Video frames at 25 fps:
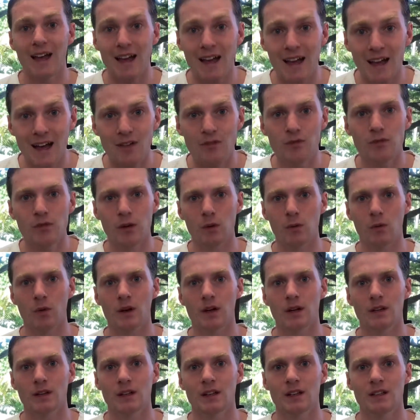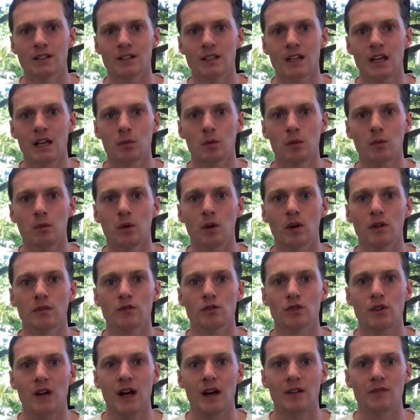Everyone is capable of
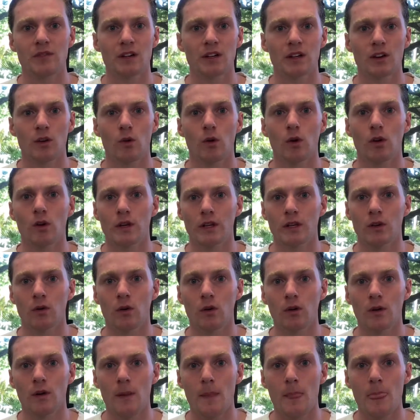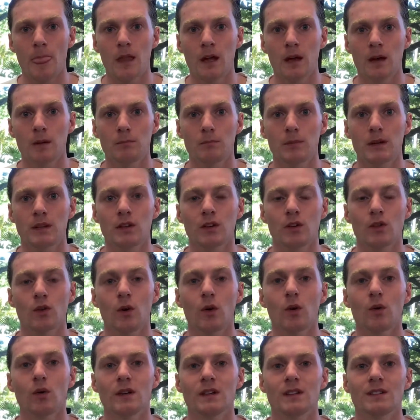drafting a quality goal but the
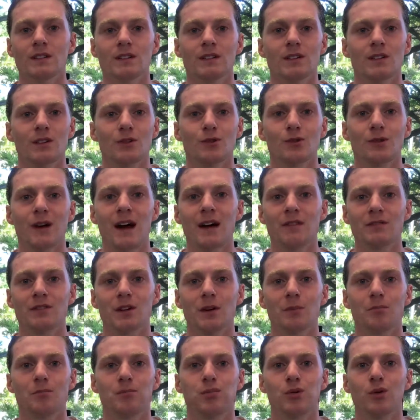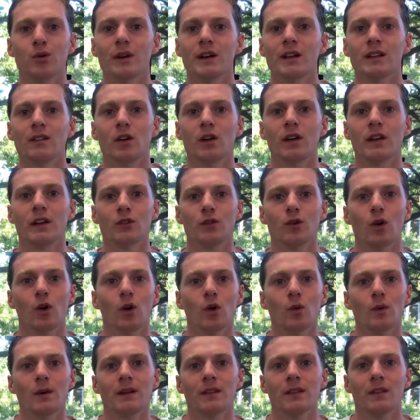goal isn't to craft a pretty looking
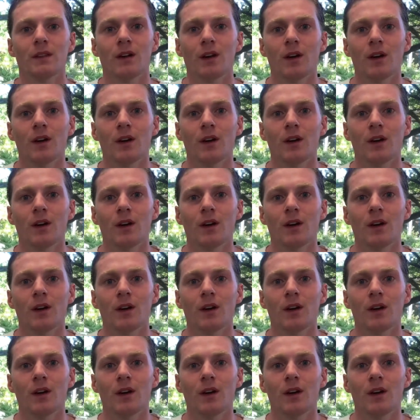goal with